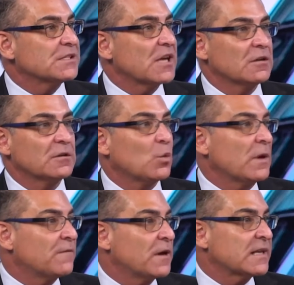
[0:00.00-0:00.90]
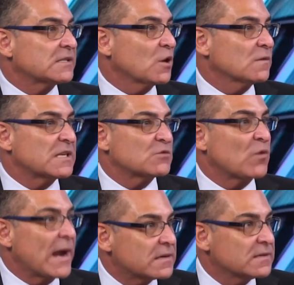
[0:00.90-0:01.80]
So we find ourselves as
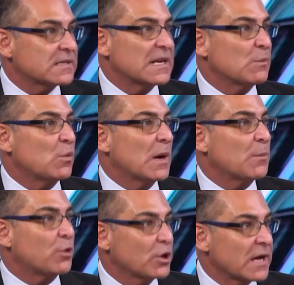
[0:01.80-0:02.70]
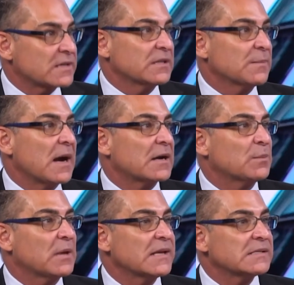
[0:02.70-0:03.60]
ranked as the #1 product in the
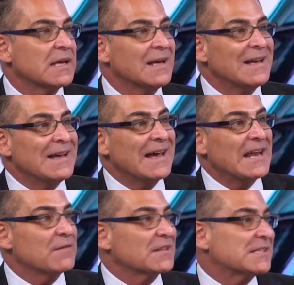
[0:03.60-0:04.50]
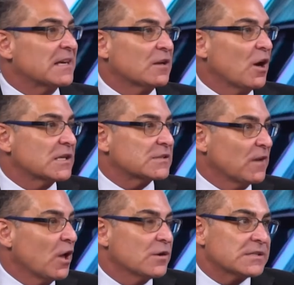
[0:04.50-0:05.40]
marketplace and having the second highest
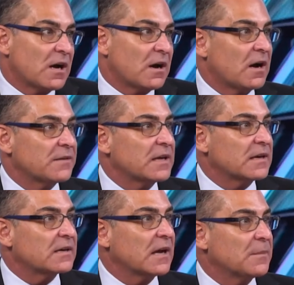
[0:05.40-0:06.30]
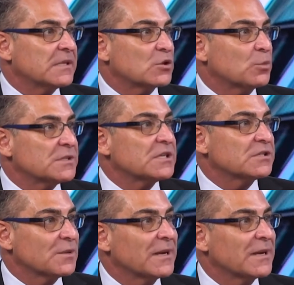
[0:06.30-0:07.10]
flows. I think it's a good position to be in.